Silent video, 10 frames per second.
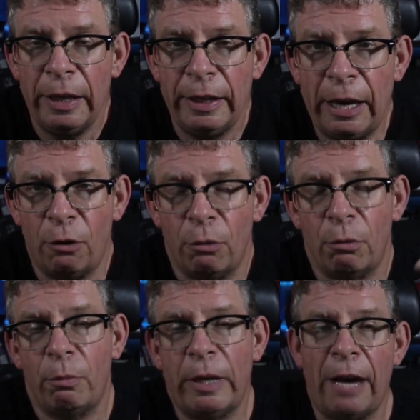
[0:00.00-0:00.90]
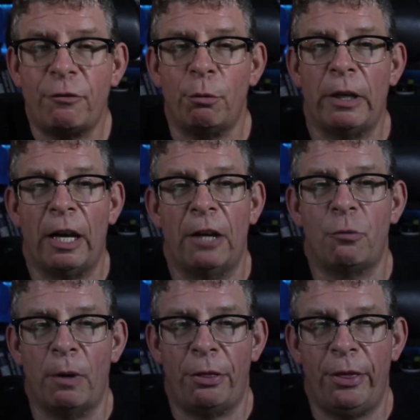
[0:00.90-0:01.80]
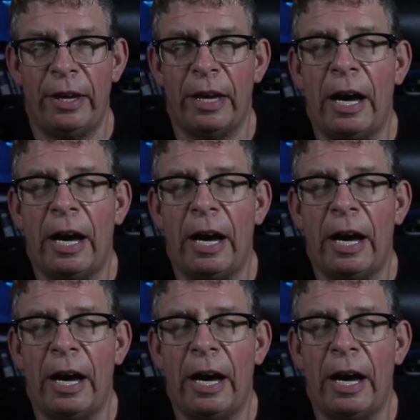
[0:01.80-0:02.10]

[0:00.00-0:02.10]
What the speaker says: Now, we have to realize one thing.